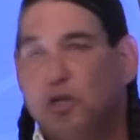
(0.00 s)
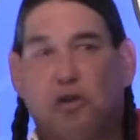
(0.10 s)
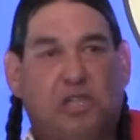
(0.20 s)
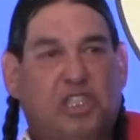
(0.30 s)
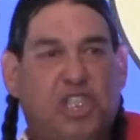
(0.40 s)

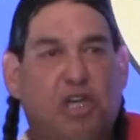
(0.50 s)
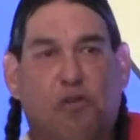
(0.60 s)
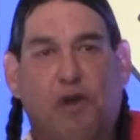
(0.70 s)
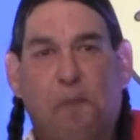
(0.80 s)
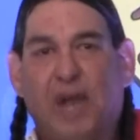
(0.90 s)
Your
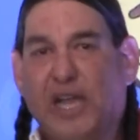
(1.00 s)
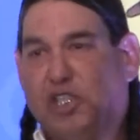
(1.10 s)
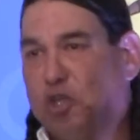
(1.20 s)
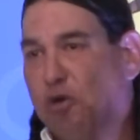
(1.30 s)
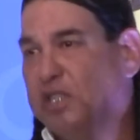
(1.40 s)
children
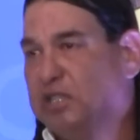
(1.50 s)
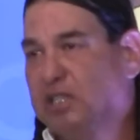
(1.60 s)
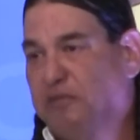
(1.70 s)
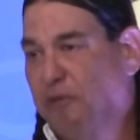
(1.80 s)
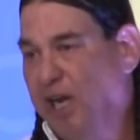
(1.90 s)
made
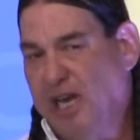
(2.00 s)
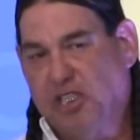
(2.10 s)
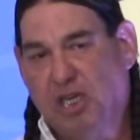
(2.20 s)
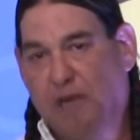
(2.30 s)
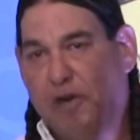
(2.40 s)
choices for
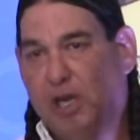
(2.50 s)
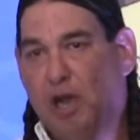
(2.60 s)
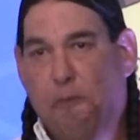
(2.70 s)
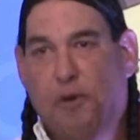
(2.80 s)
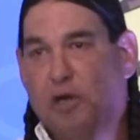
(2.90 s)
each and every
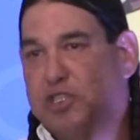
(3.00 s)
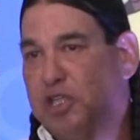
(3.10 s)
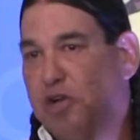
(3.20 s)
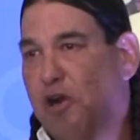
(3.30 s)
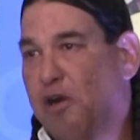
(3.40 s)
young
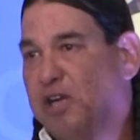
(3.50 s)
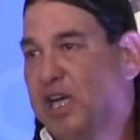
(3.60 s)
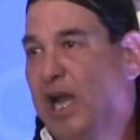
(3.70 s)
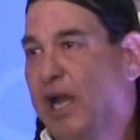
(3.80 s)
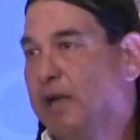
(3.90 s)
person you heard
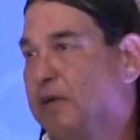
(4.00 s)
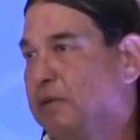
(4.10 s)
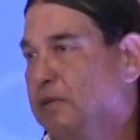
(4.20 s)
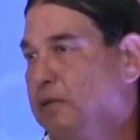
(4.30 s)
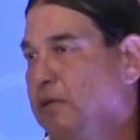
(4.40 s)
today.
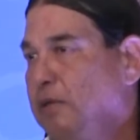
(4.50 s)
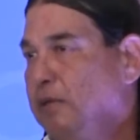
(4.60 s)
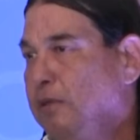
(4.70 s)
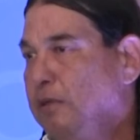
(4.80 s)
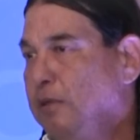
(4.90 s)

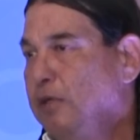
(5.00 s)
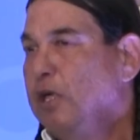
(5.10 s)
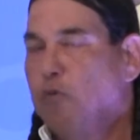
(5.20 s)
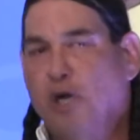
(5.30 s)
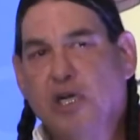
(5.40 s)

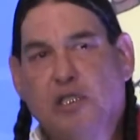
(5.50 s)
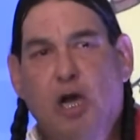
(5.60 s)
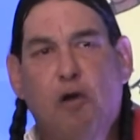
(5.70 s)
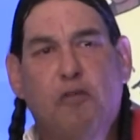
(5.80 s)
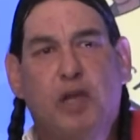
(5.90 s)
What it
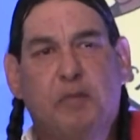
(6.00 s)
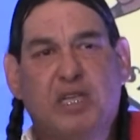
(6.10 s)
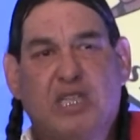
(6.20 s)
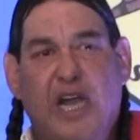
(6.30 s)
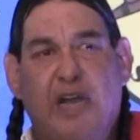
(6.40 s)
told them
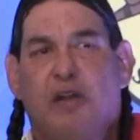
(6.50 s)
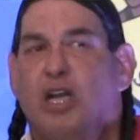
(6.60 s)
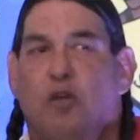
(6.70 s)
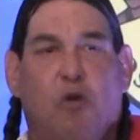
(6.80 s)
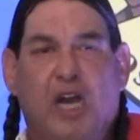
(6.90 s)
is that
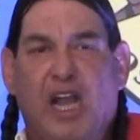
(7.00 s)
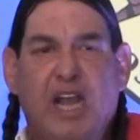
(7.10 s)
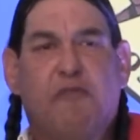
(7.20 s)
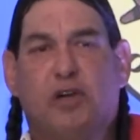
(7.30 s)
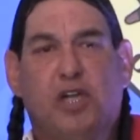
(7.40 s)

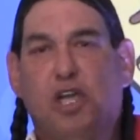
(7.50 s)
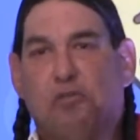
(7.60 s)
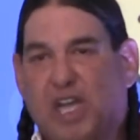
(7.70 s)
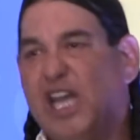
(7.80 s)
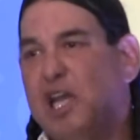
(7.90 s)
whatever
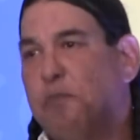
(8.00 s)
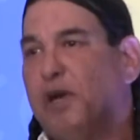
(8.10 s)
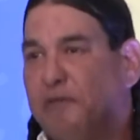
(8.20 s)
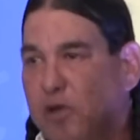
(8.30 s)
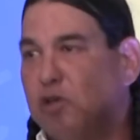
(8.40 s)
you
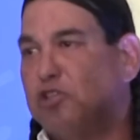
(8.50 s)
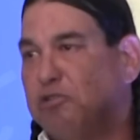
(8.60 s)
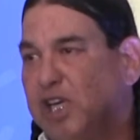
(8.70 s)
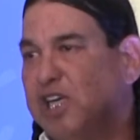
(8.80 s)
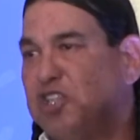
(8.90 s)
keep of your
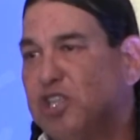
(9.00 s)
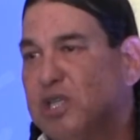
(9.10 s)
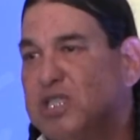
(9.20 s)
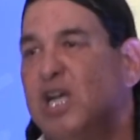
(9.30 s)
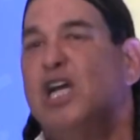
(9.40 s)

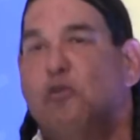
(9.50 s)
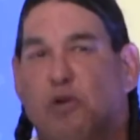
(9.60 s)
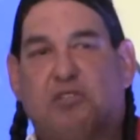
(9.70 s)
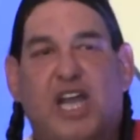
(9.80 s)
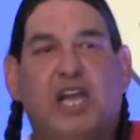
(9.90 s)
traditions
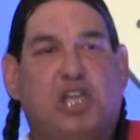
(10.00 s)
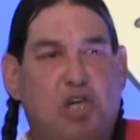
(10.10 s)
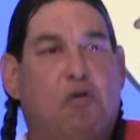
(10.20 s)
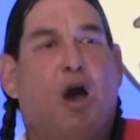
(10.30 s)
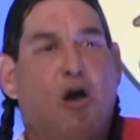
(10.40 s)
will take
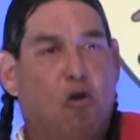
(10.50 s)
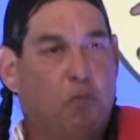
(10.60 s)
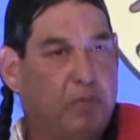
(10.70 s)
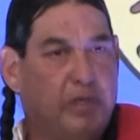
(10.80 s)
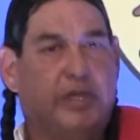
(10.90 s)
you
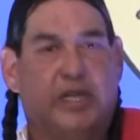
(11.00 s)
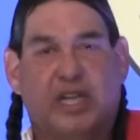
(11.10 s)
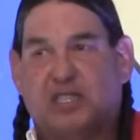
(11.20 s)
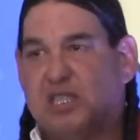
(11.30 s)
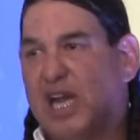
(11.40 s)
home
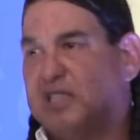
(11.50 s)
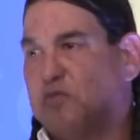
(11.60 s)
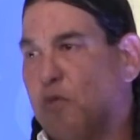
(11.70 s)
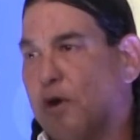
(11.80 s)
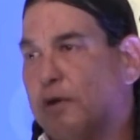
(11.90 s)
in this
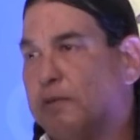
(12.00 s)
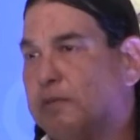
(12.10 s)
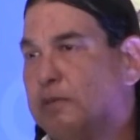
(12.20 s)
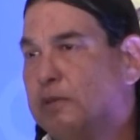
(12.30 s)
next world.